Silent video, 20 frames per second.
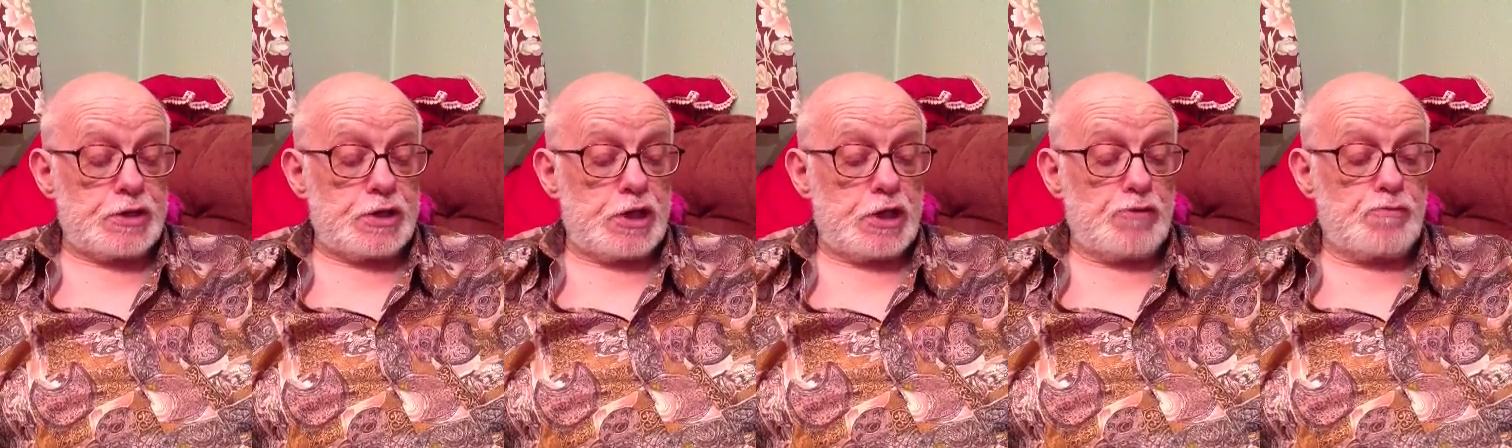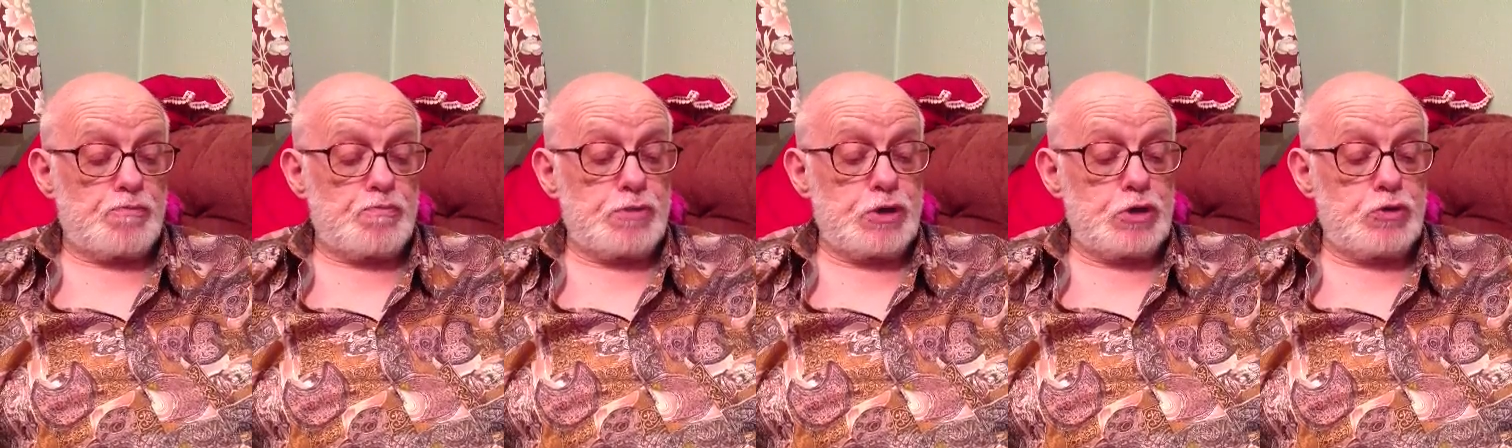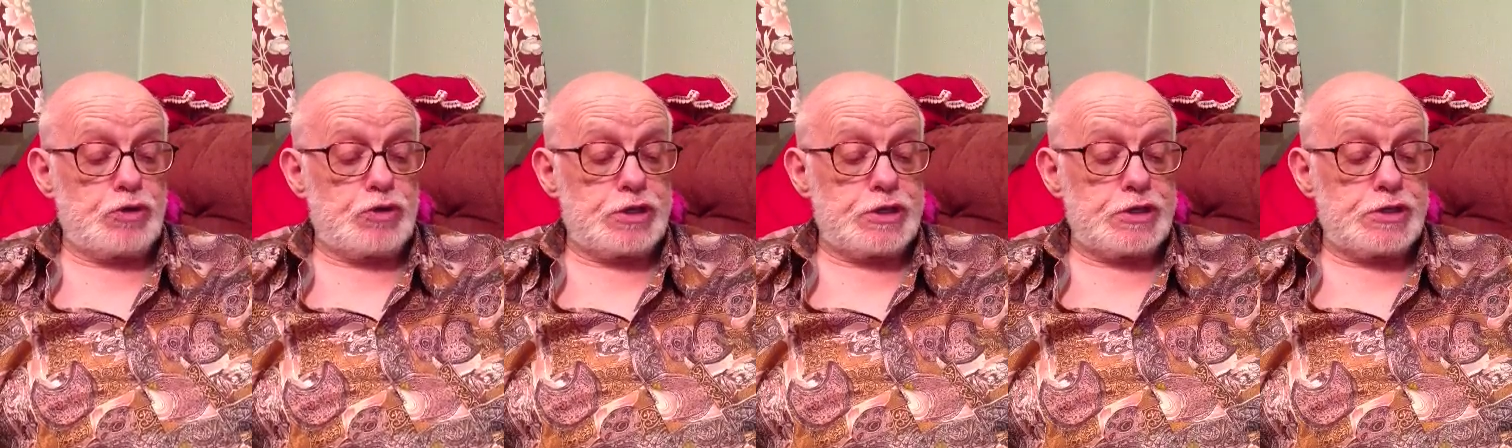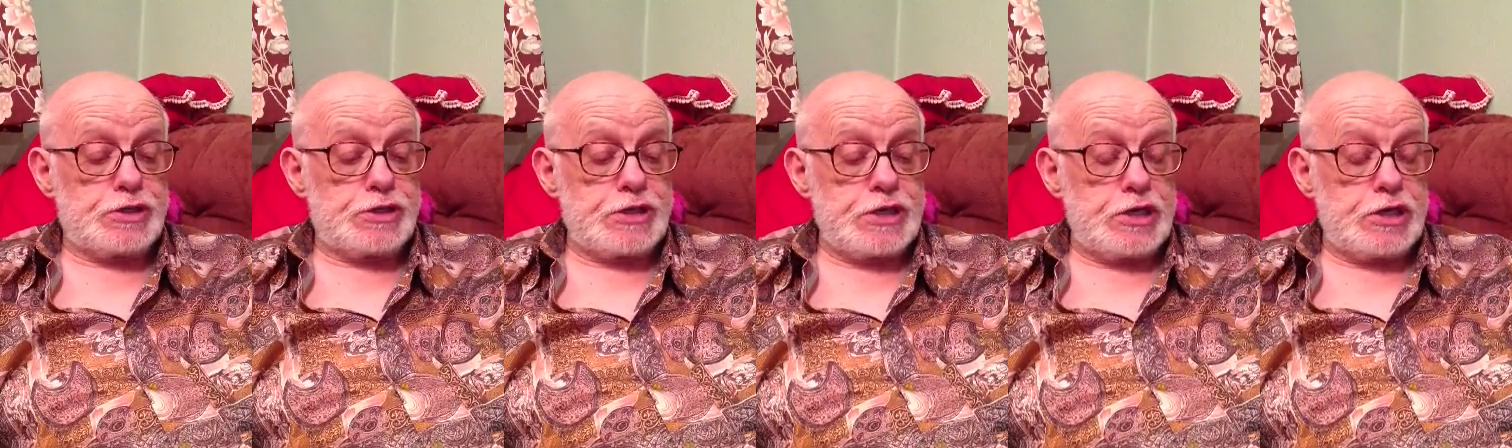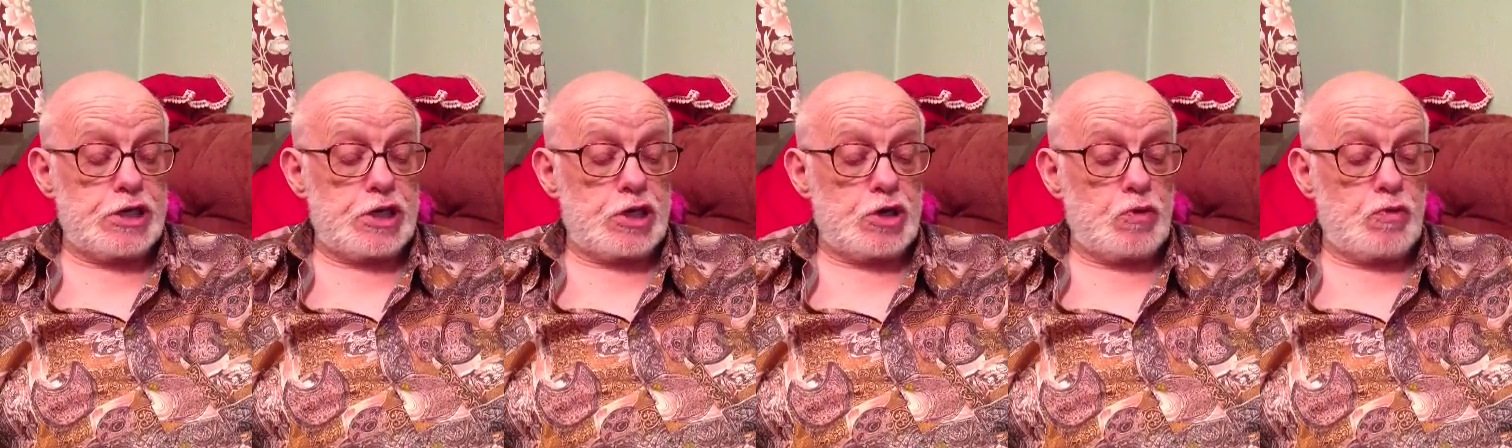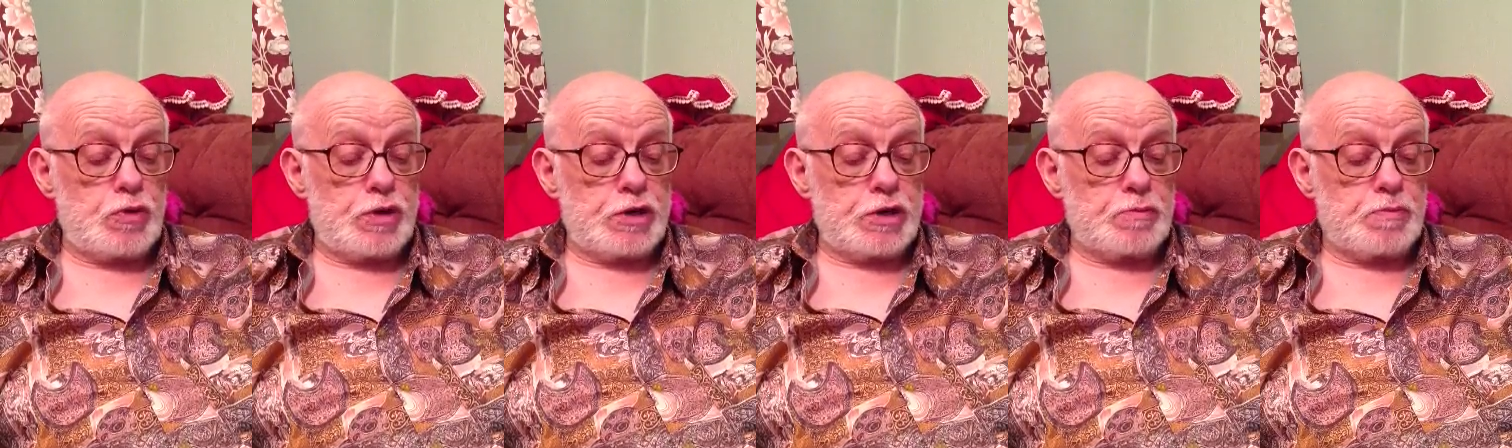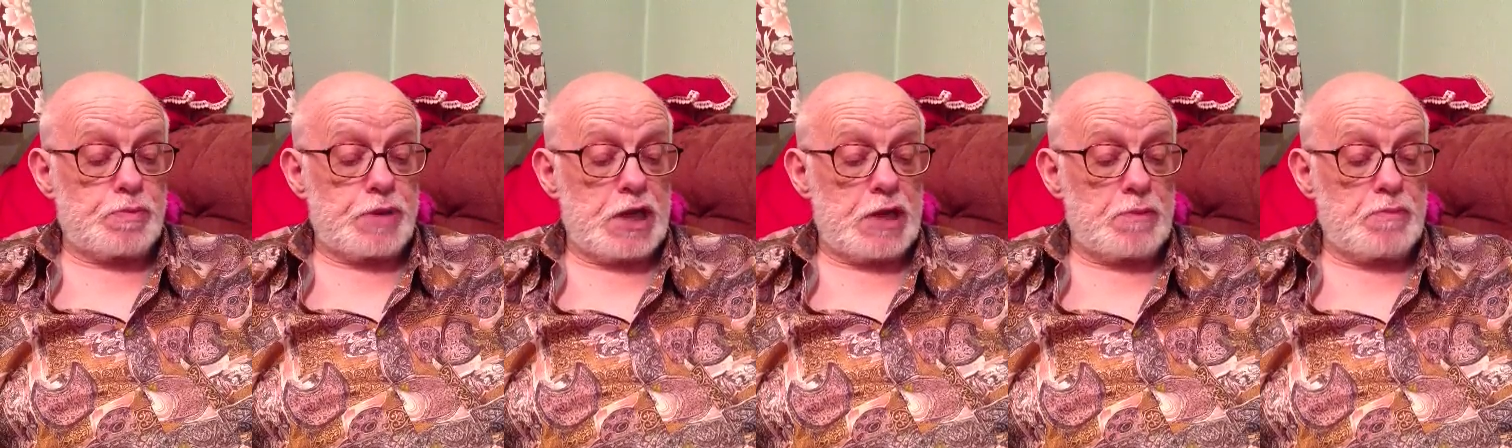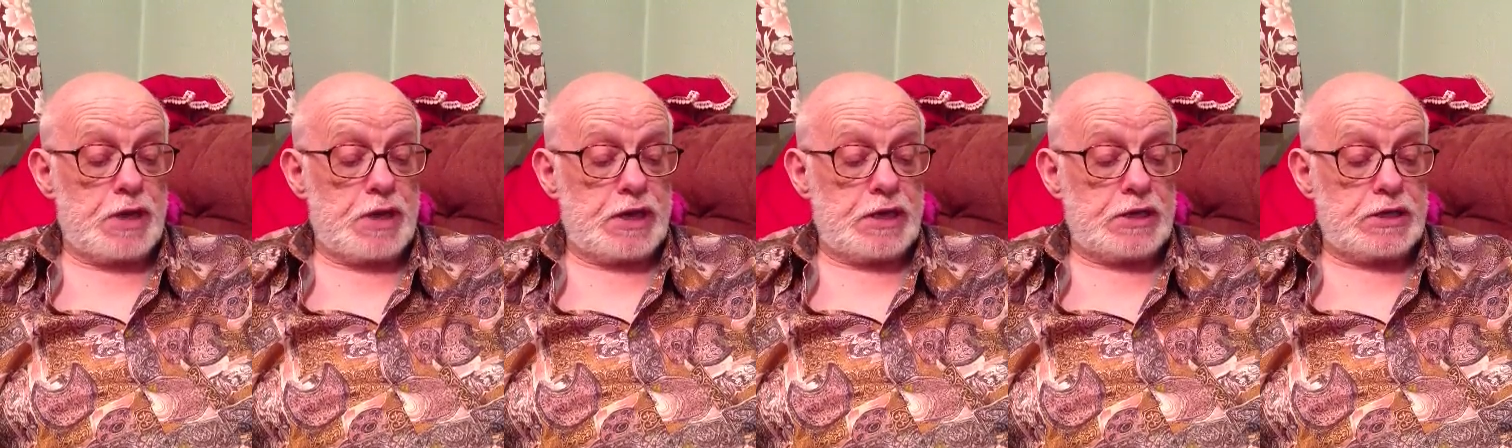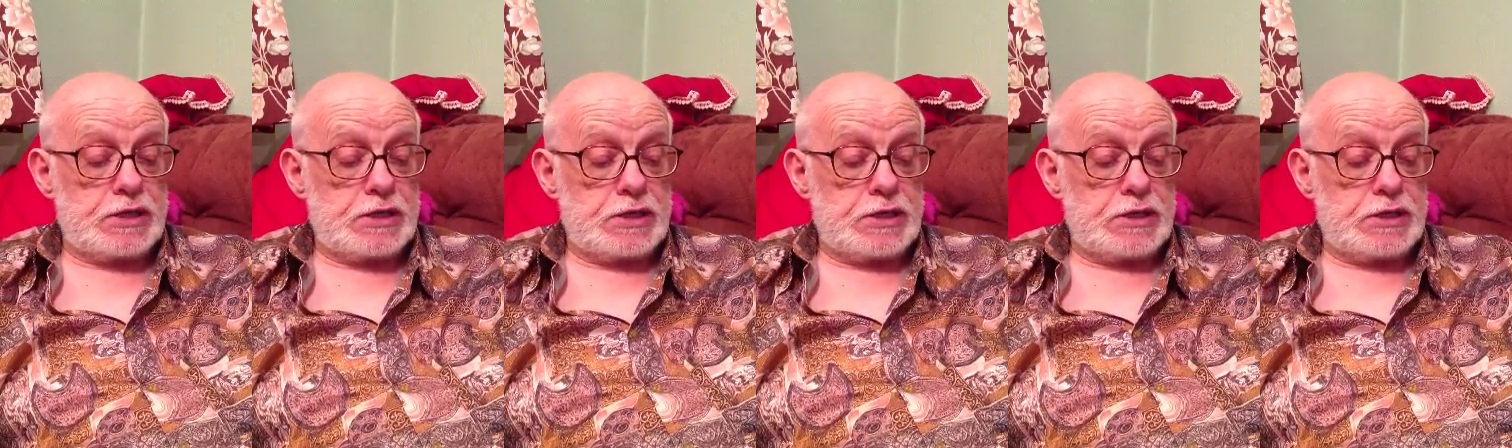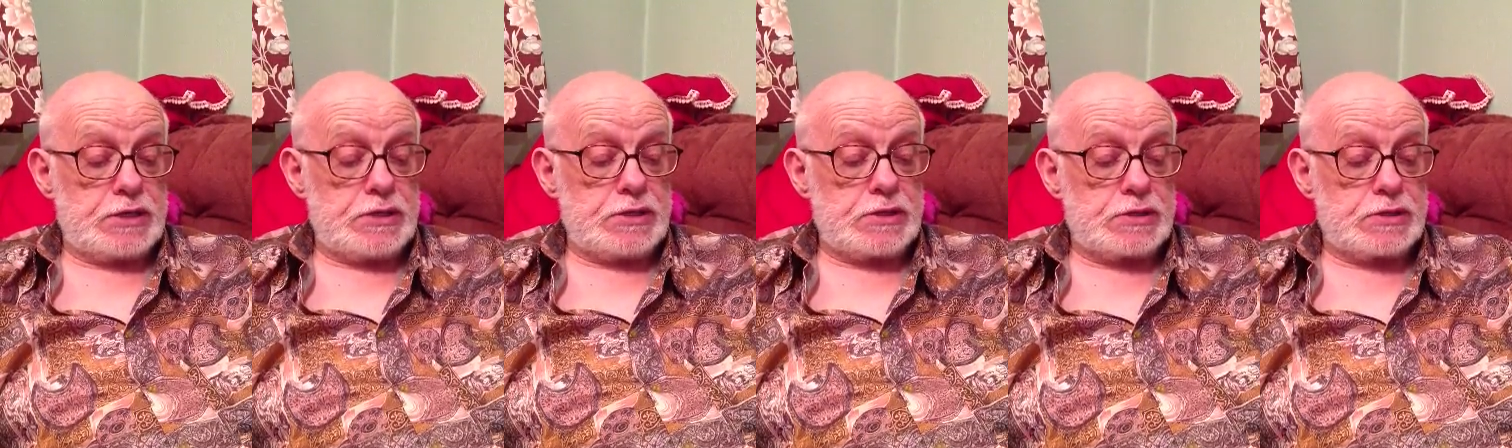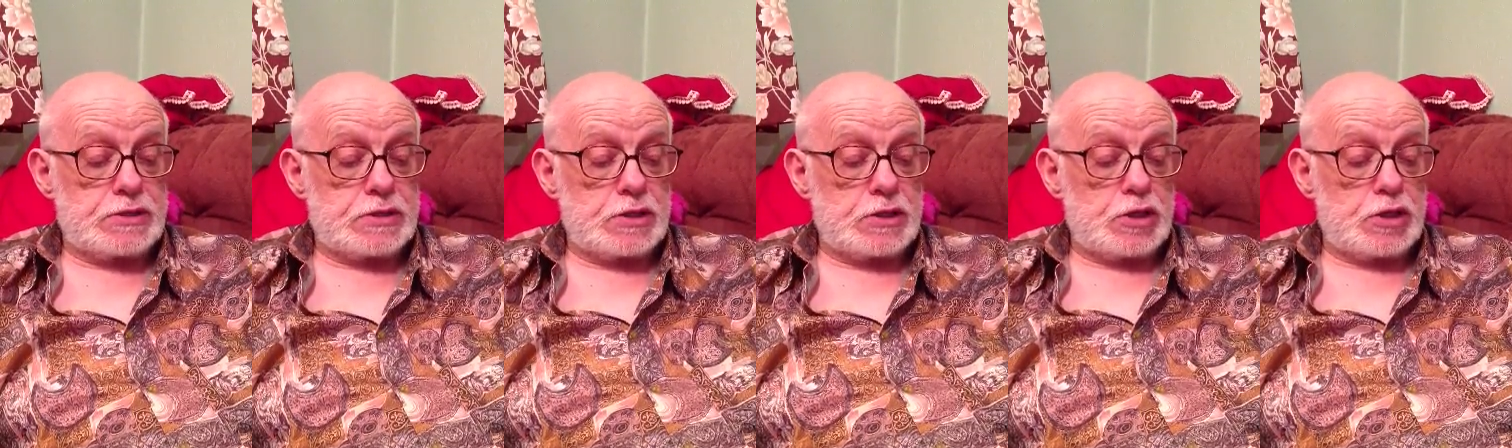of muted Zeno and Parmenides.